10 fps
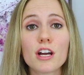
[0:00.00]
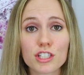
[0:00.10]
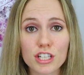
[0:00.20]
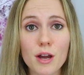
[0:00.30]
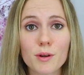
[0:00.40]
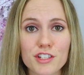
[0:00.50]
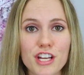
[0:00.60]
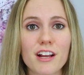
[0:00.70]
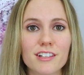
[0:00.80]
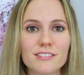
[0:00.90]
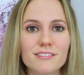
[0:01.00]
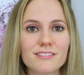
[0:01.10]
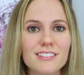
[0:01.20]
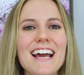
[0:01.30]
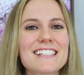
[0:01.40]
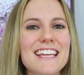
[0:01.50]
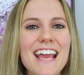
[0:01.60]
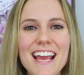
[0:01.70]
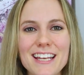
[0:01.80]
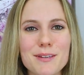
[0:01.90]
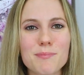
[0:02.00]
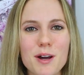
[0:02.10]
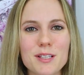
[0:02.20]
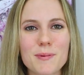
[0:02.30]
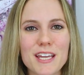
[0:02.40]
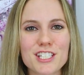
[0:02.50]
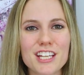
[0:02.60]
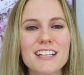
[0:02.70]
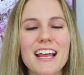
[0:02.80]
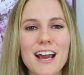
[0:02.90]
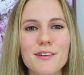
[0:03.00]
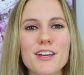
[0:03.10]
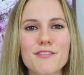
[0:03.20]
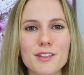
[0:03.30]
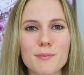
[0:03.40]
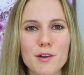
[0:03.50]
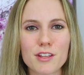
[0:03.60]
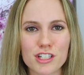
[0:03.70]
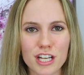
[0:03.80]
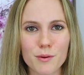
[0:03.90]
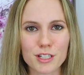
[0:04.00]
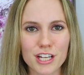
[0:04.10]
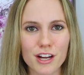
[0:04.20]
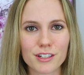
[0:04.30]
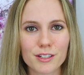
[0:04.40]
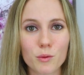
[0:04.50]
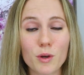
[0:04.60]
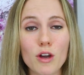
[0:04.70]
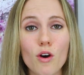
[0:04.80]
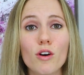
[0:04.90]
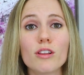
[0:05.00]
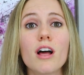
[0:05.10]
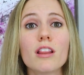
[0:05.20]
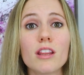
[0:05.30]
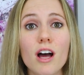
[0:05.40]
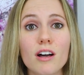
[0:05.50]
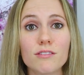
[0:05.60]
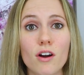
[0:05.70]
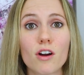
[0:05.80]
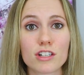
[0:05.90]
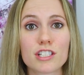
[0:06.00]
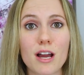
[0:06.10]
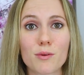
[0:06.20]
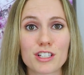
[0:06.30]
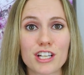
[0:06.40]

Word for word: A shower chair. Ask any POTS patient how they feel about their shower chair. We all love our shower